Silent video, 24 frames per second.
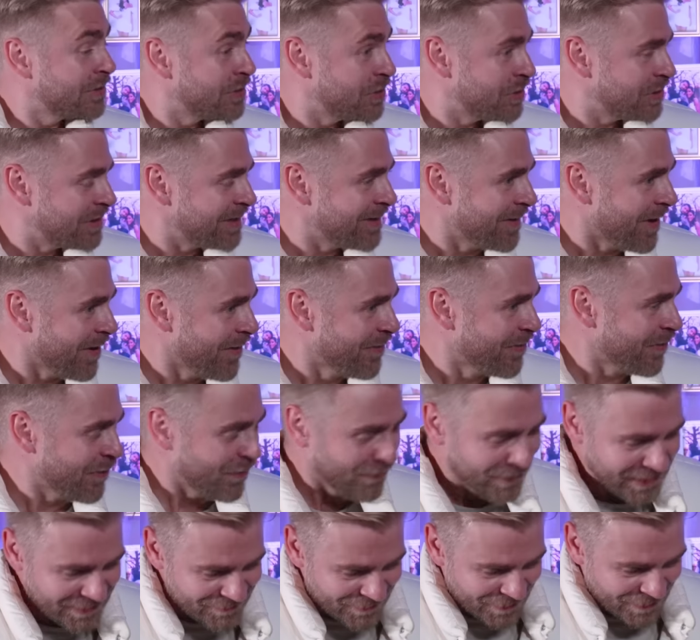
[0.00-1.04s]
you see on the
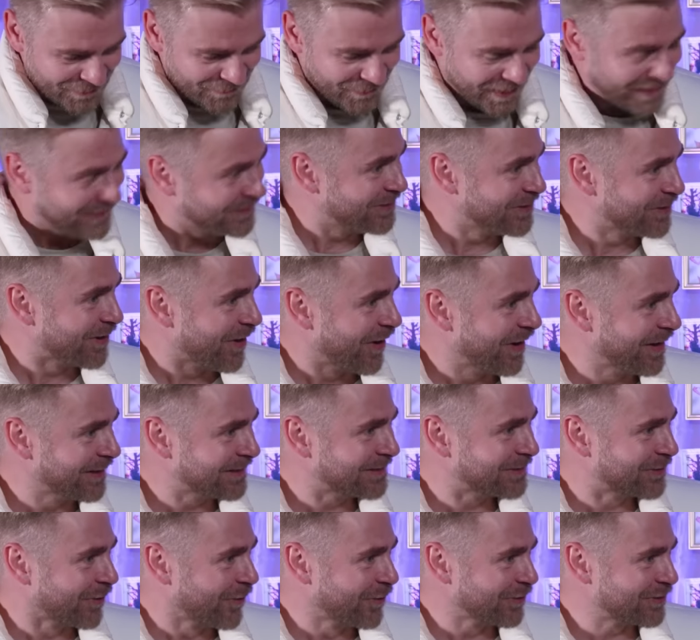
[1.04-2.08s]
honeymoon when she got
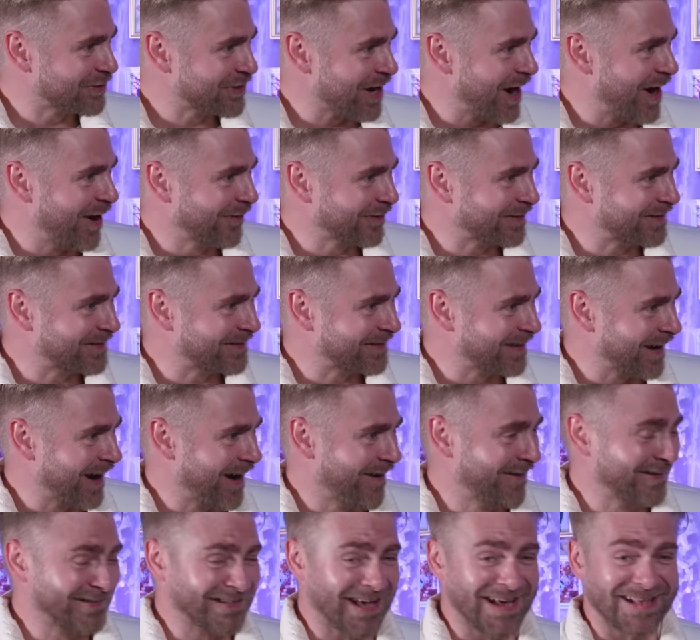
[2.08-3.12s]
his tush out?
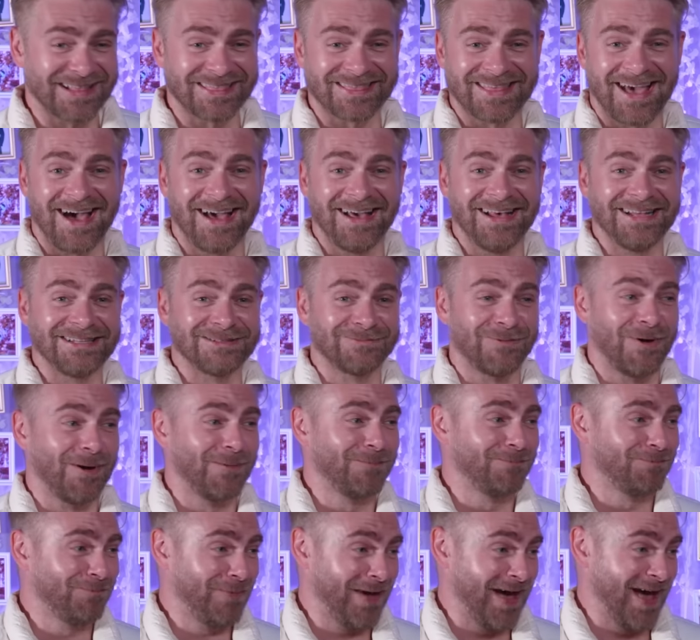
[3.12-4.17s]
I was like, that is
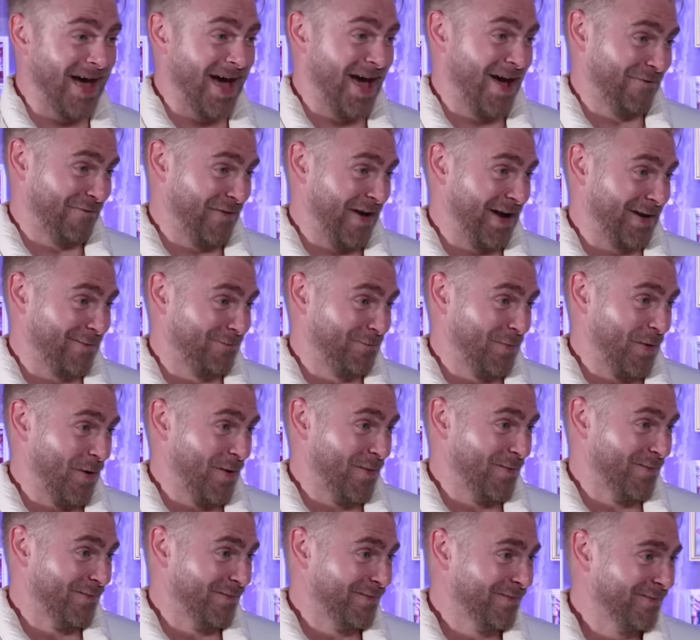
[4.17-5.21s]
one perfect
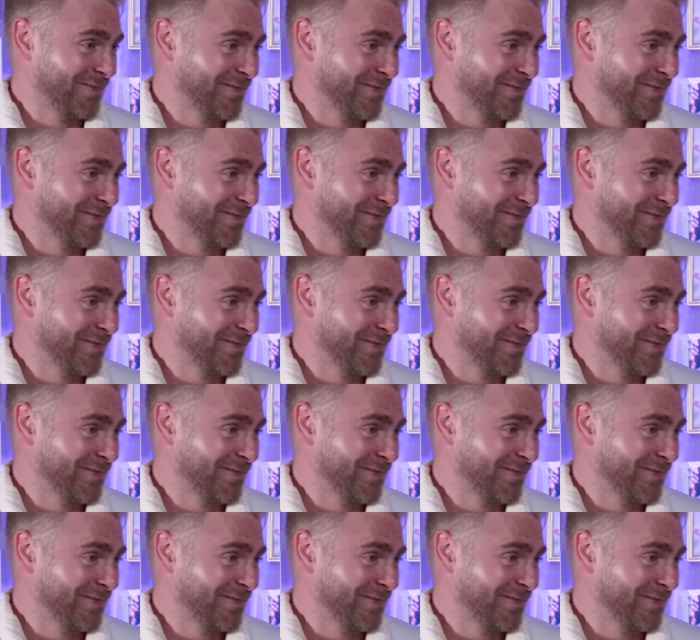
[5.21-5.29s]
bump.